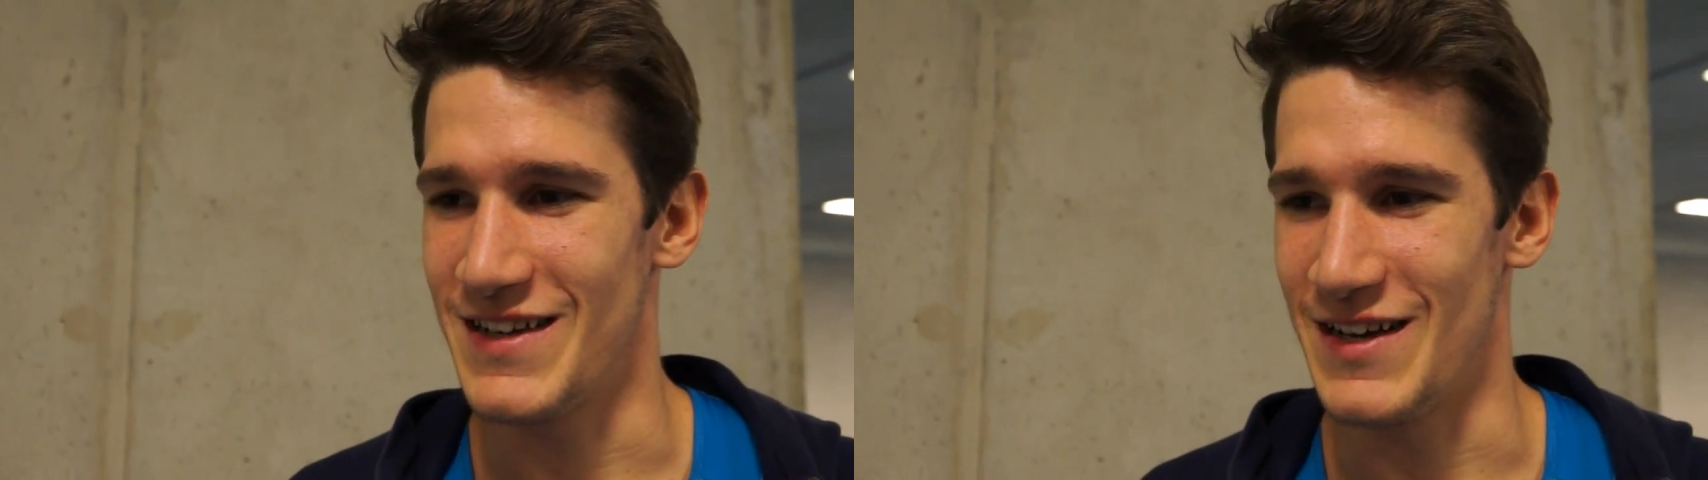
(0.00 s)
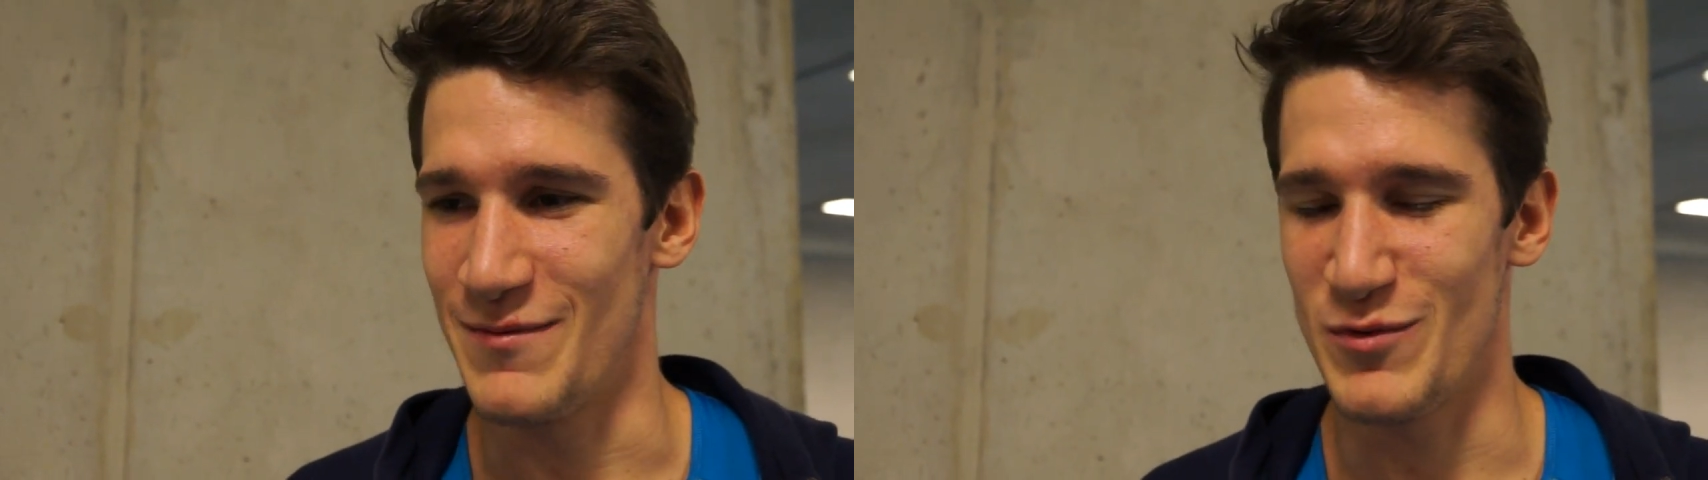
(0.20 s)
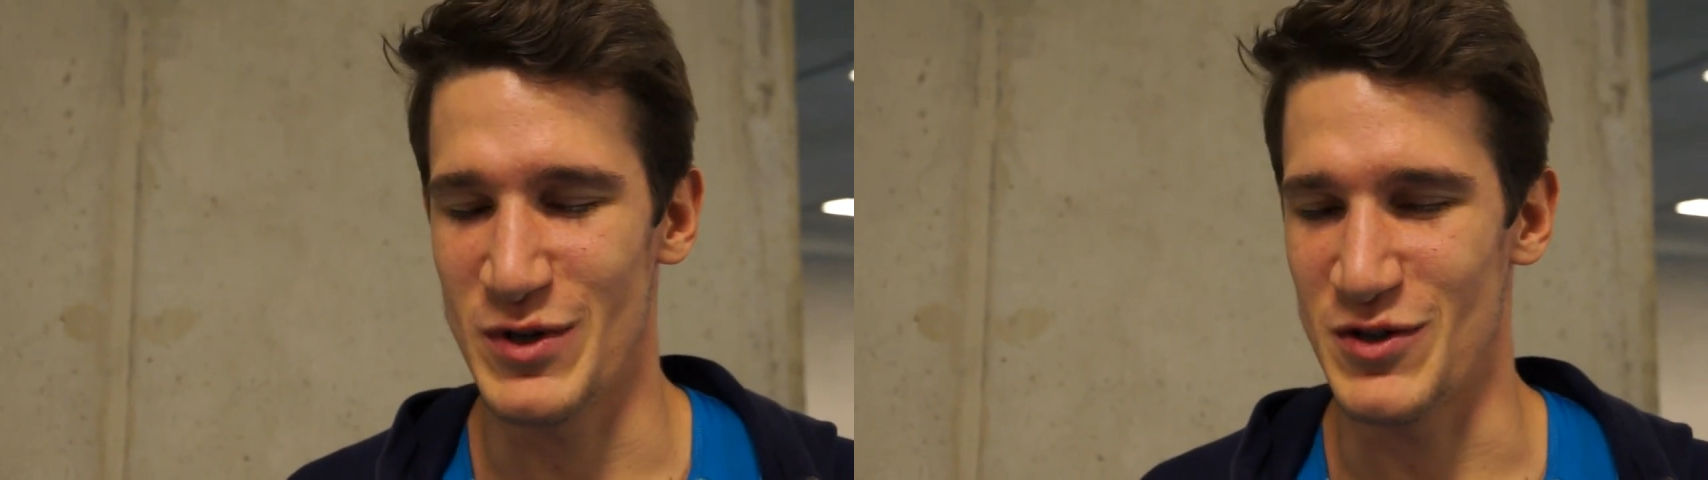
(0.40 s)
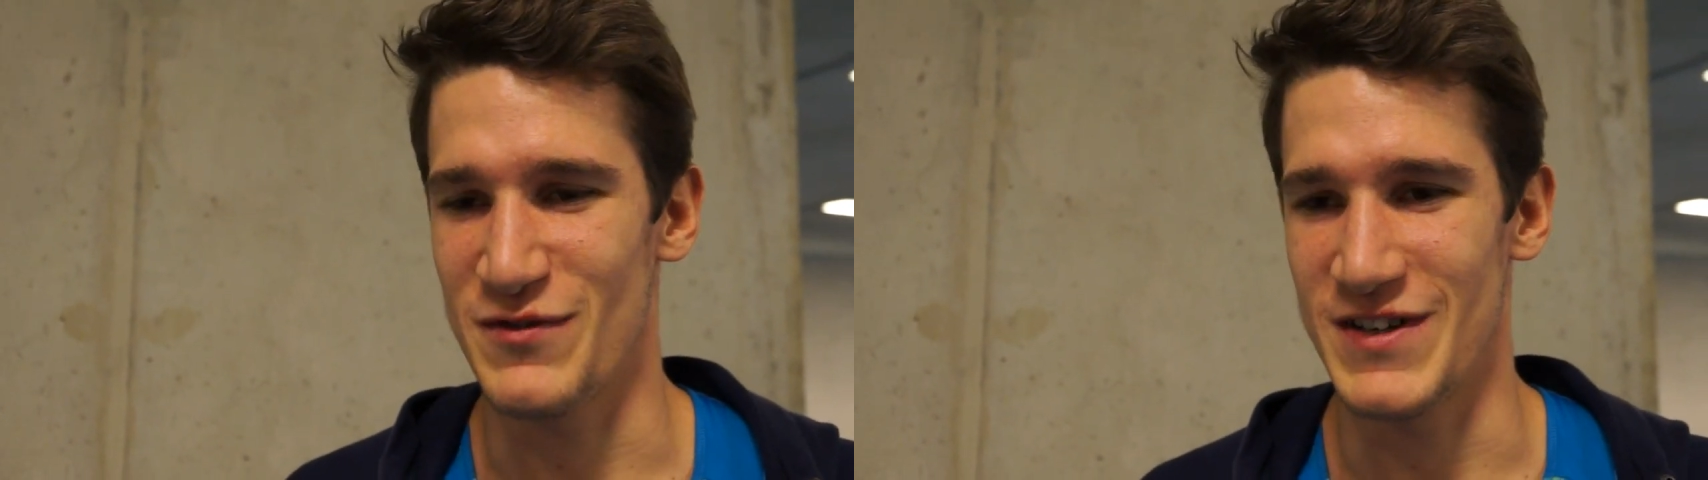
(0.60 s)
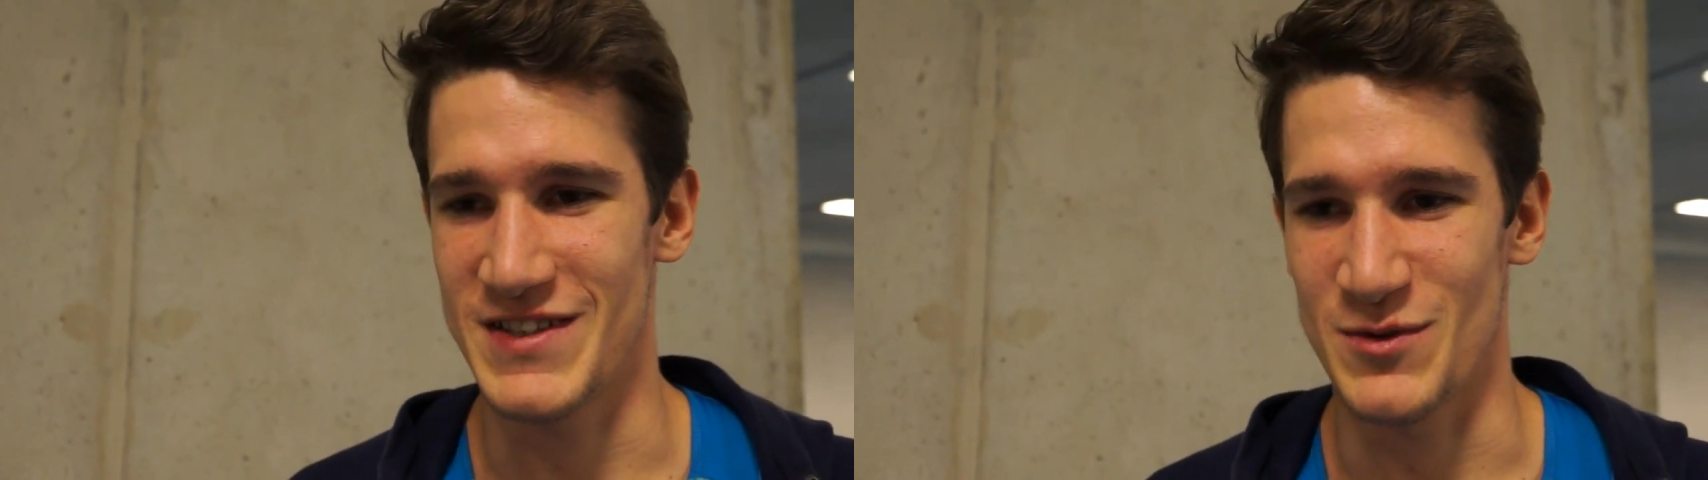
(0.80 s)
um, we were good
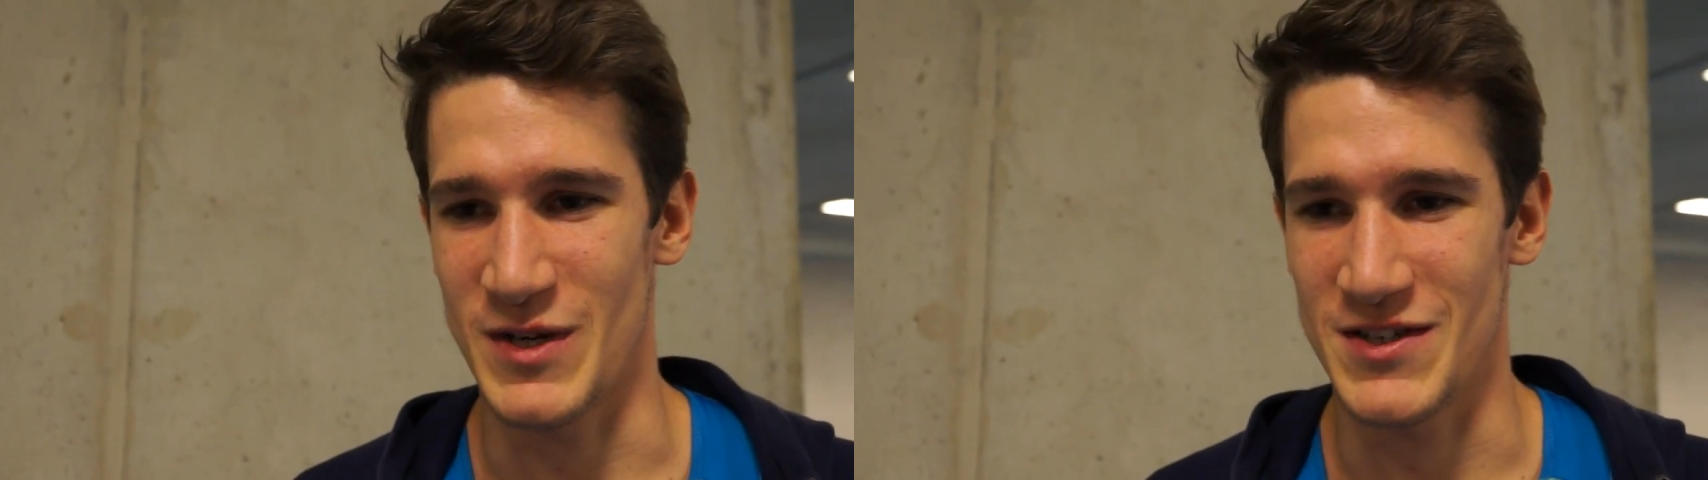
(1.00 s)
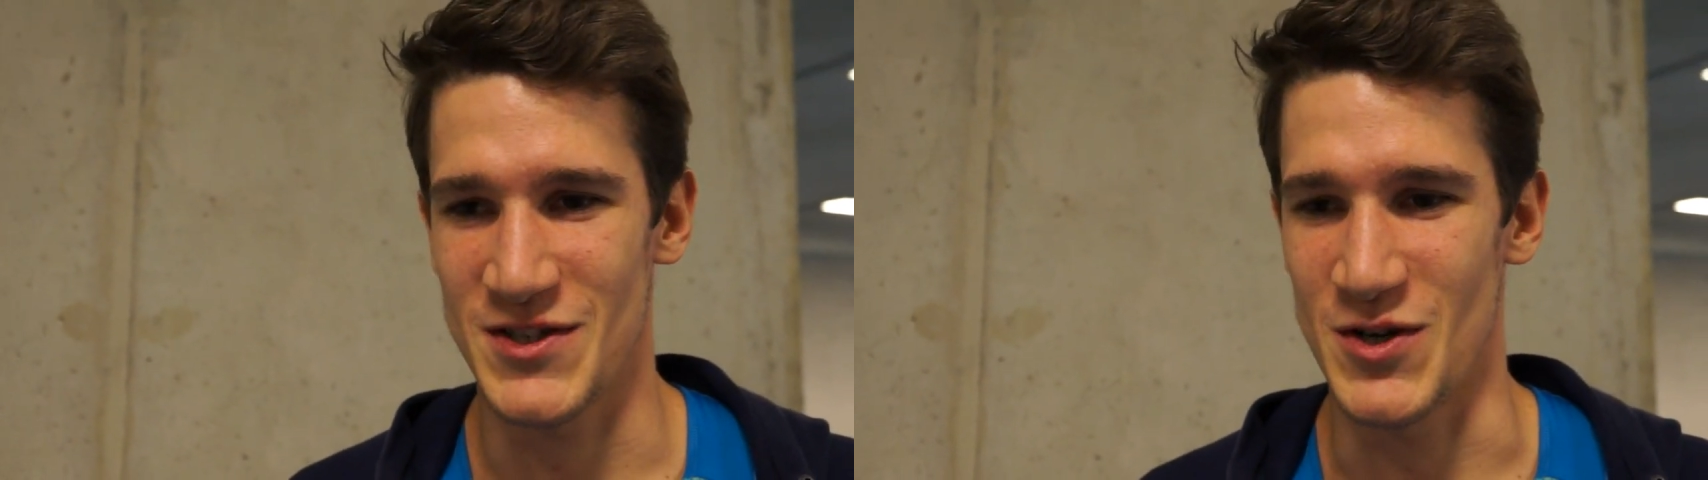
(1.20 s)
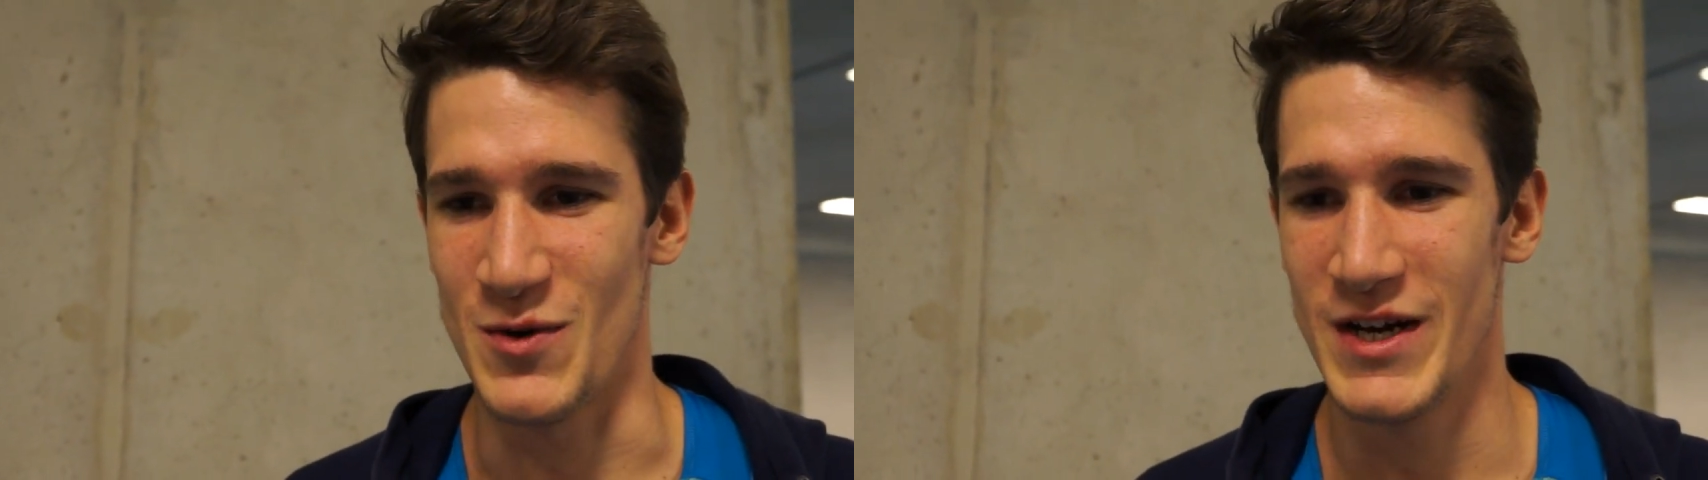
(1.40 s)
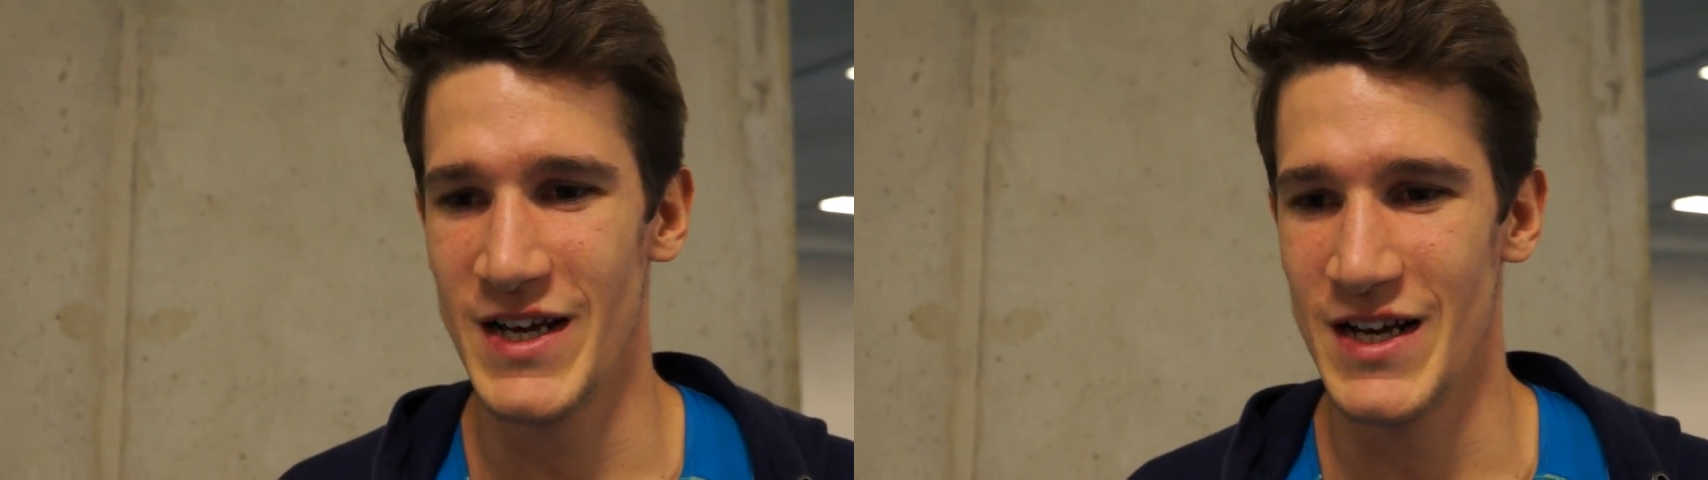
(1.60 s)
friends as well, so